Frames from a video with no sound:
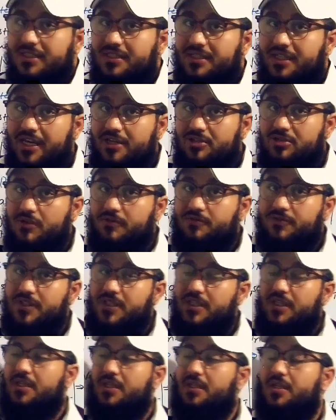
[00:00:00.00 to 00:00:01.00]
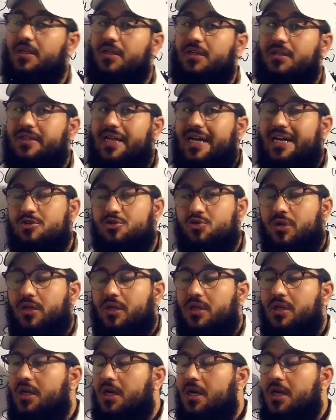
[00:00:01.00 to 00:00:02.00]
us in case of the
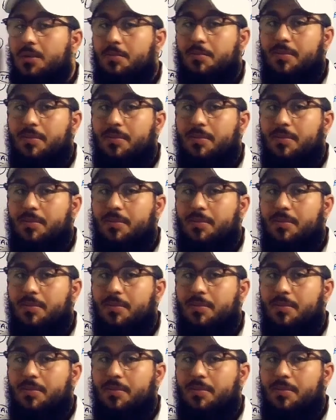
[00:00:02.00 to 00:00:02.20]
diastole,